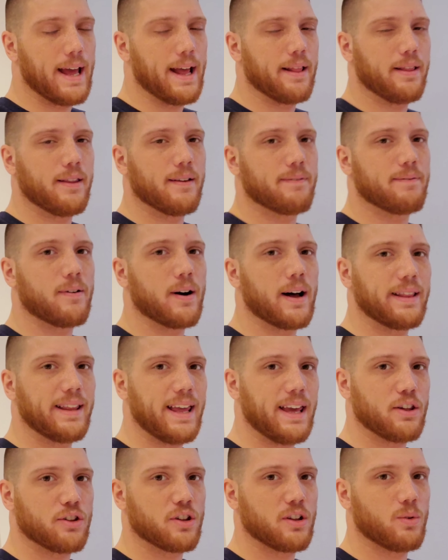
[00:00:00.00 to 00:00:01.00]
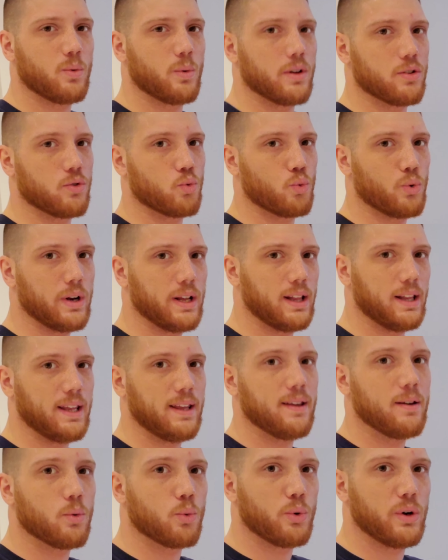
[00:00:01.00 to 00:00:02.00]
and the foundation was
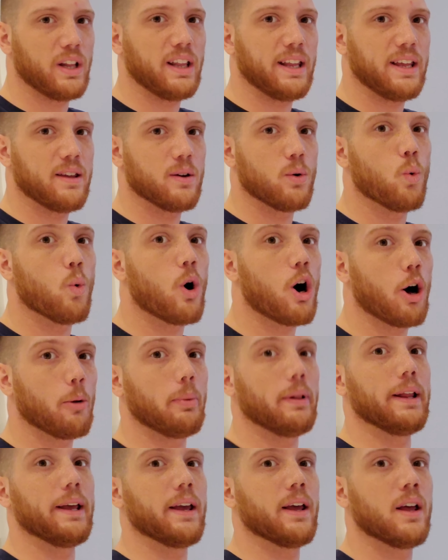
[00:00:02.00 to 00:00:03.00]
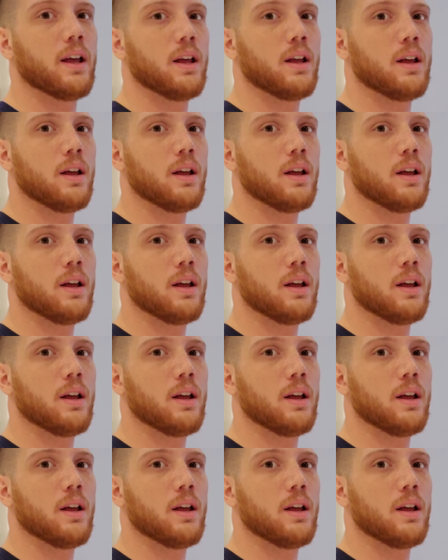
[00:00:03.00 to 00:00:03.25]
really, really wobbly.